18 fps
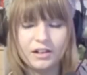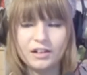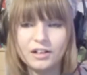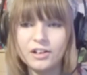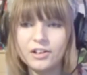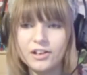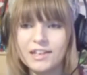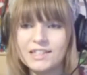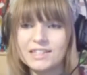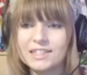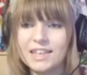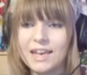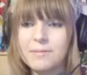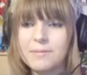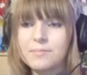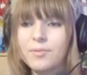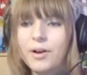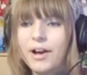Lucky
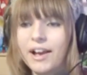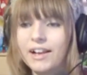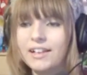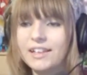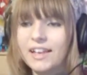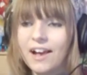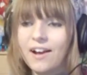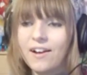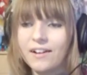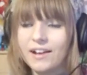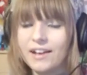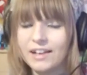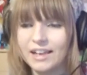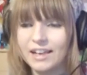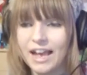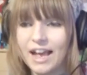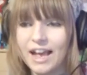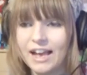scheme work out a
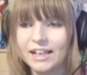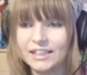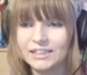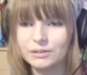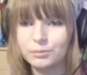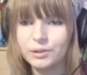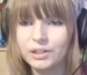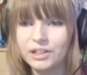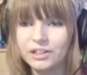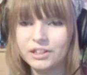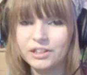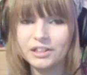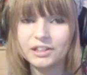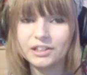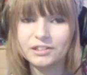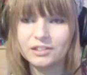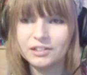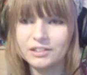cash.
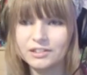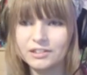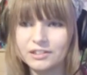Woohoo!